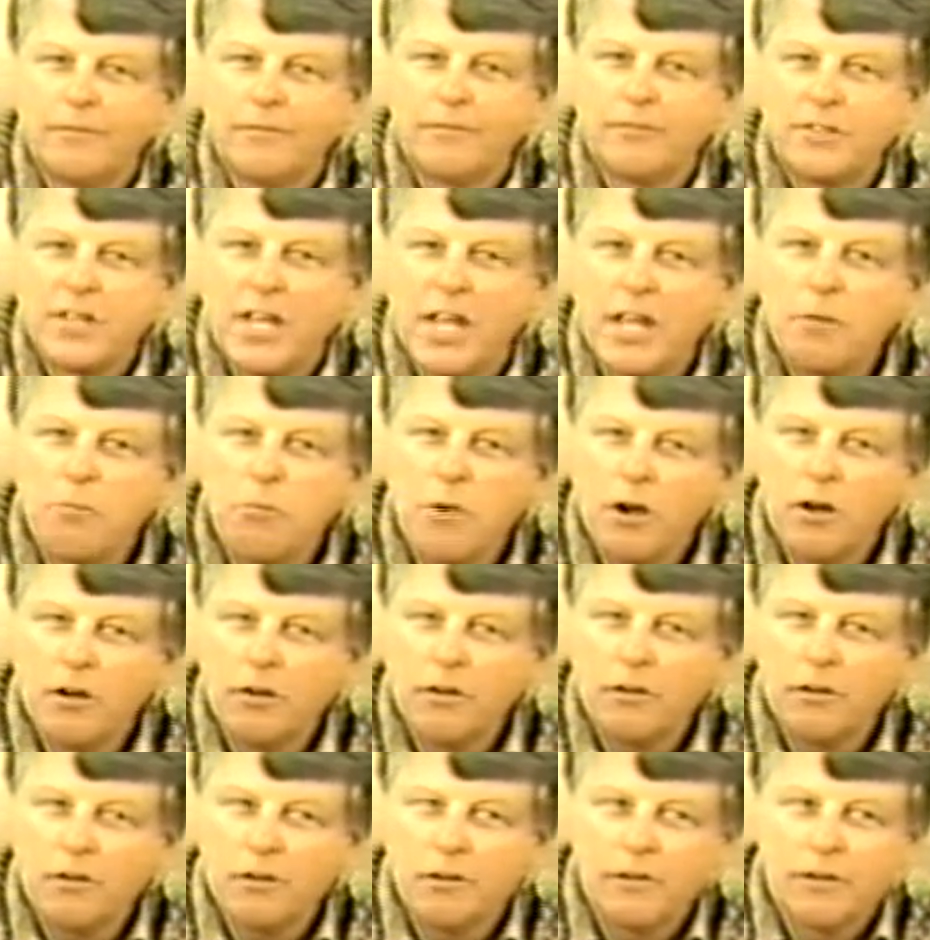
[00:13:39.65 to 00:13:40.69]

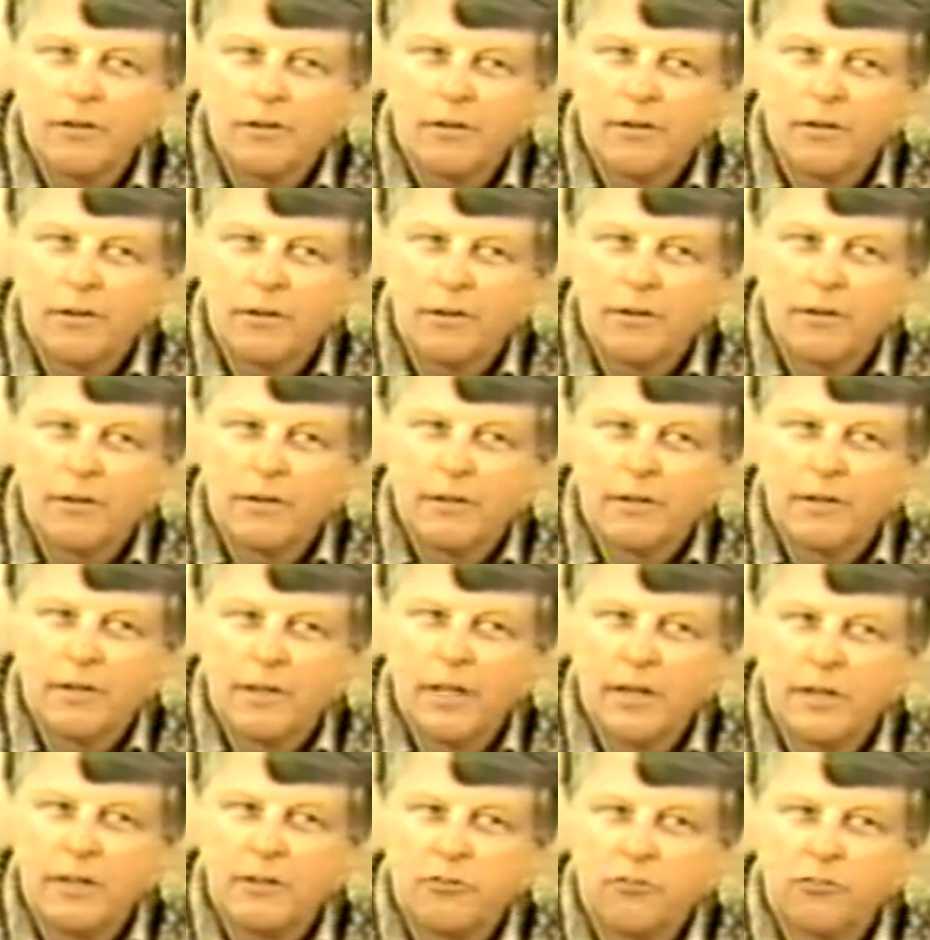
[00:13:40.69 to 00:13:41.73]
Tamar,
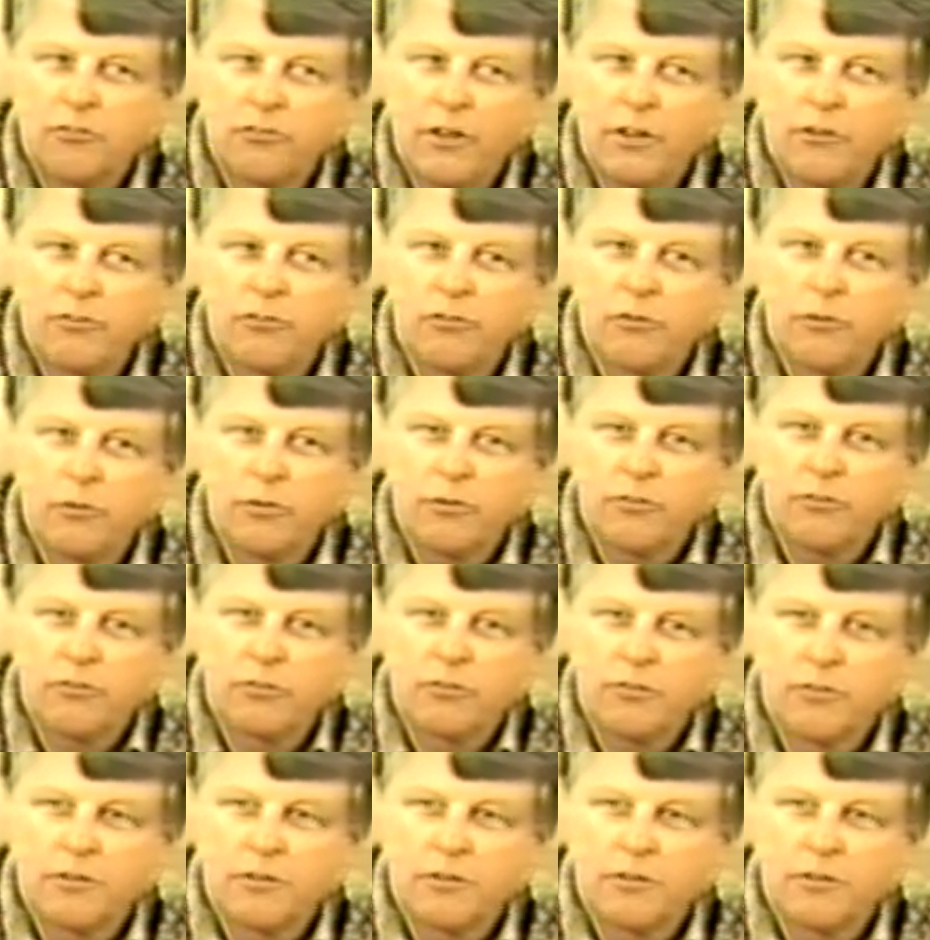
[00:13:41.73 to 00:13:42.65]
that incestuous